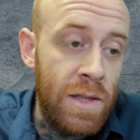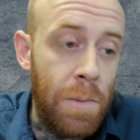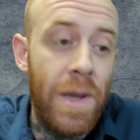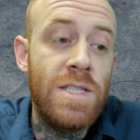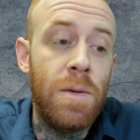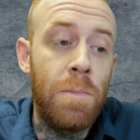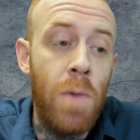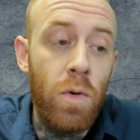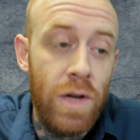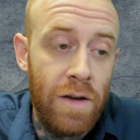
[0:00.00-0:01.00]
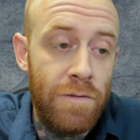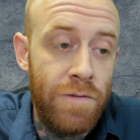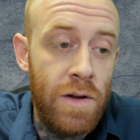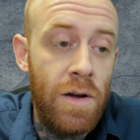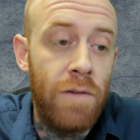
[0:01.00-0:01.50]
The basic
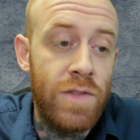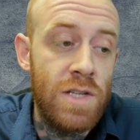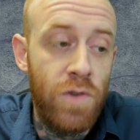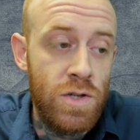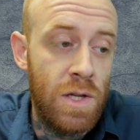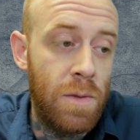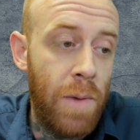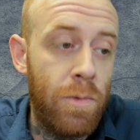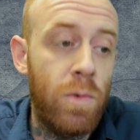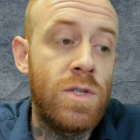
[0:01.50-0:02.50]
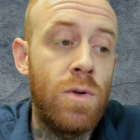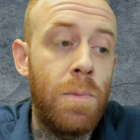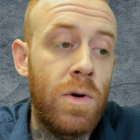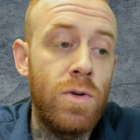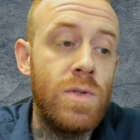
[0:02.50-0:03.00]
motive of this version of the Bible was to
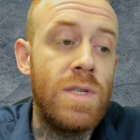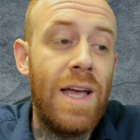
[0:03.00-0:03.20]
produce